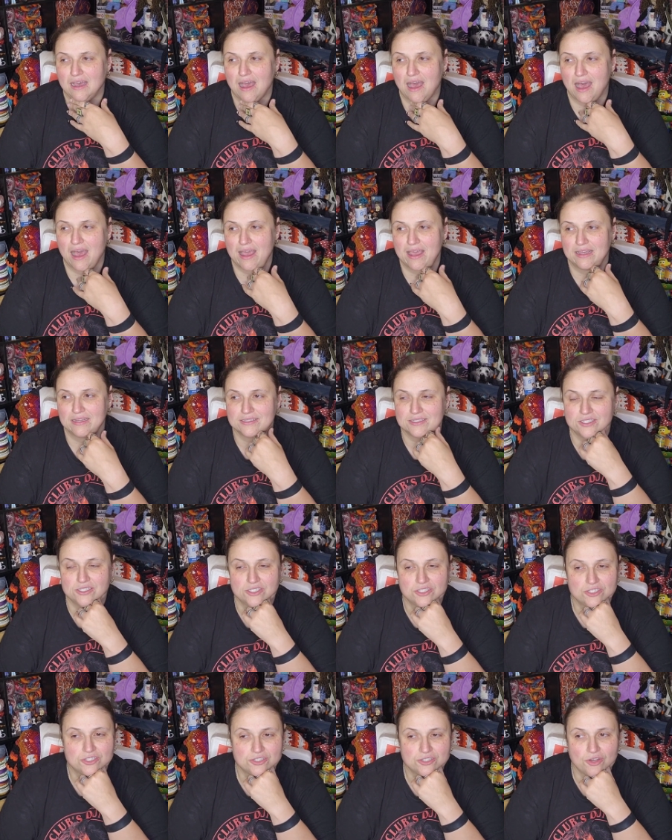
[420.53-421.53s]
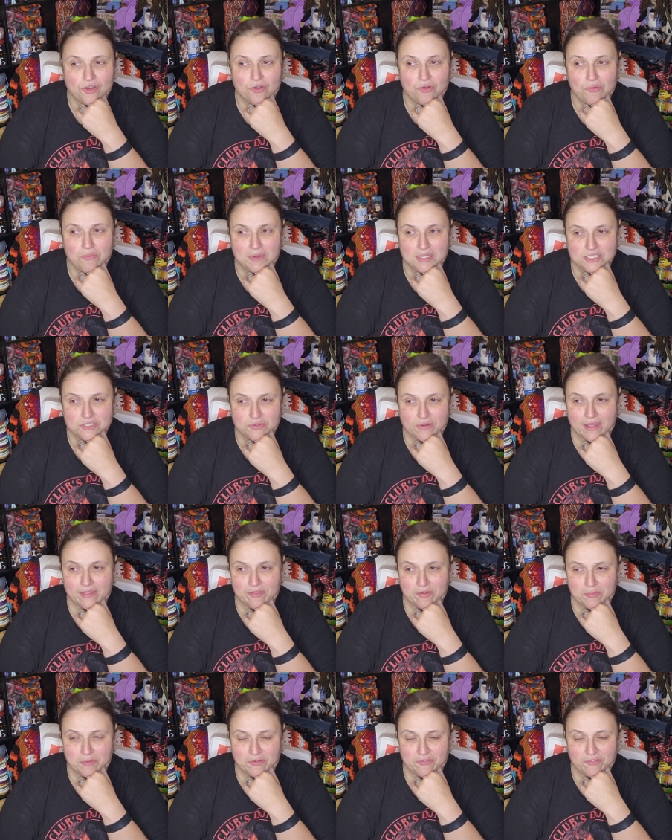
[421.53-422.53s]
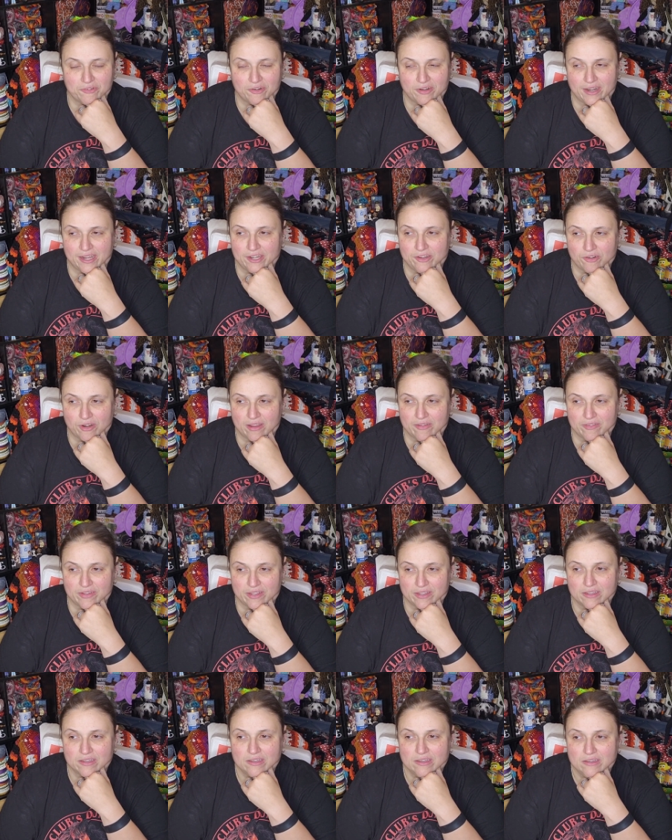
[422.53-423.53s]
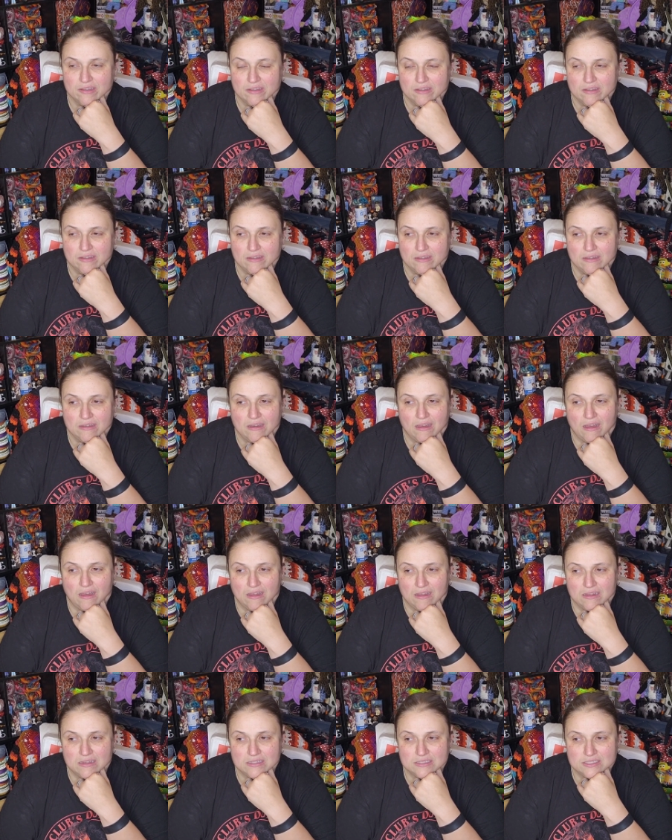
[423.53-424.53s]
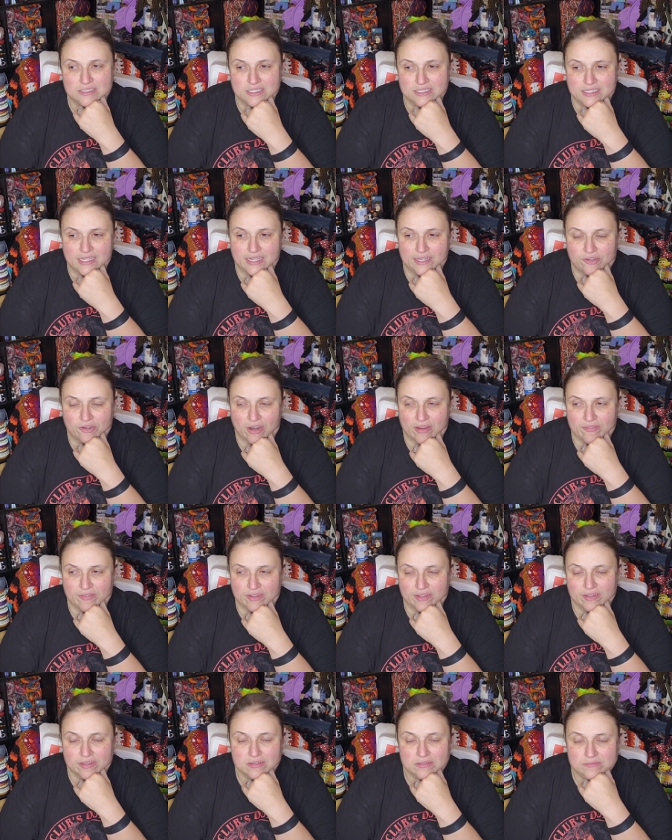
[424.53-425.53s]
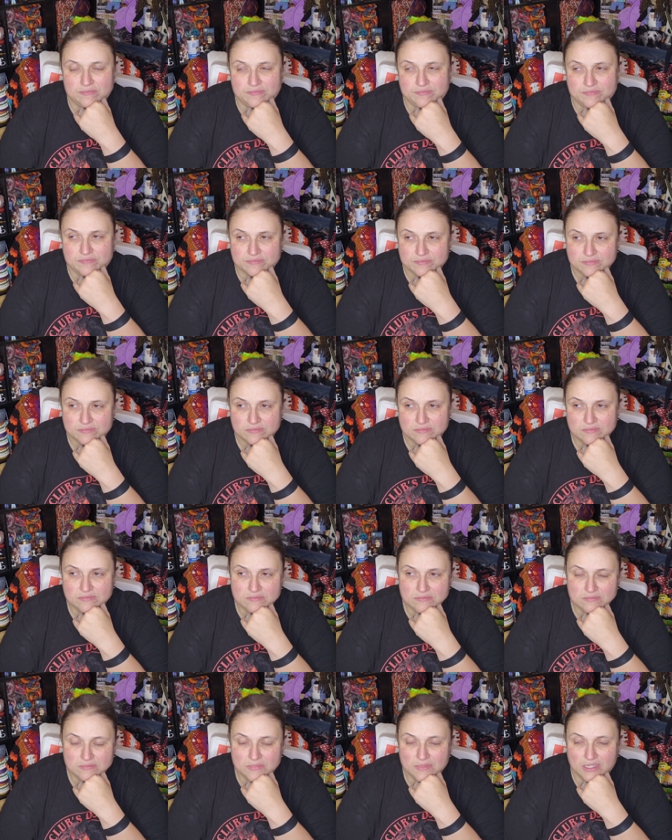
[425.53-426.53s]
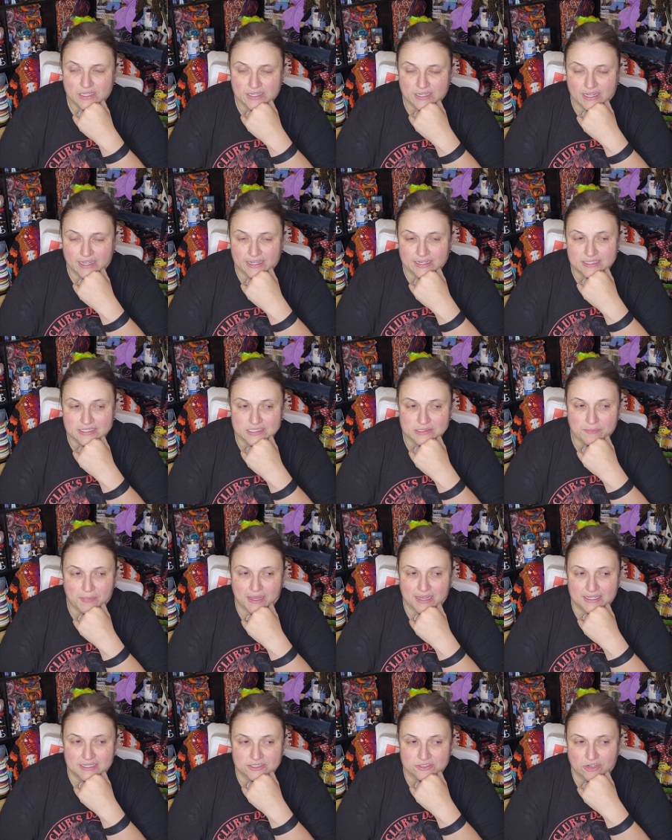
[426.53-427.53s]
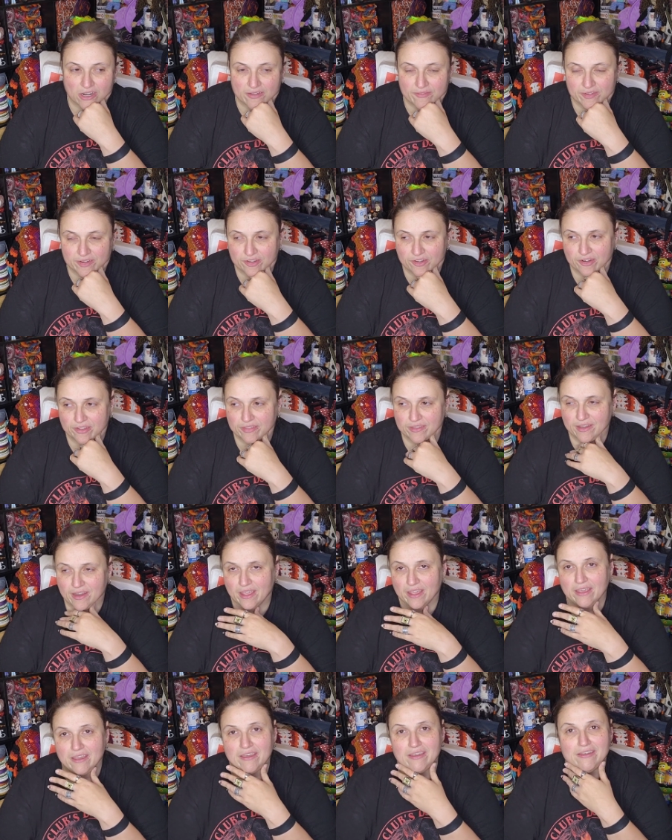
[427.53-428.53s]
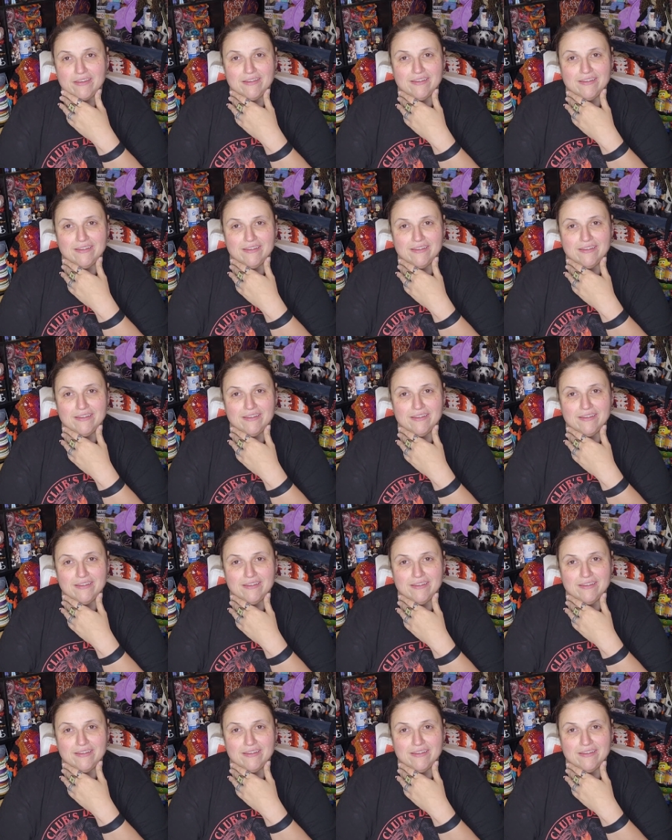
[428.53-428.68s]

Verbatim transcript: I so much rather prefer night driving uh, to day driving. Like, I despise driving during the day,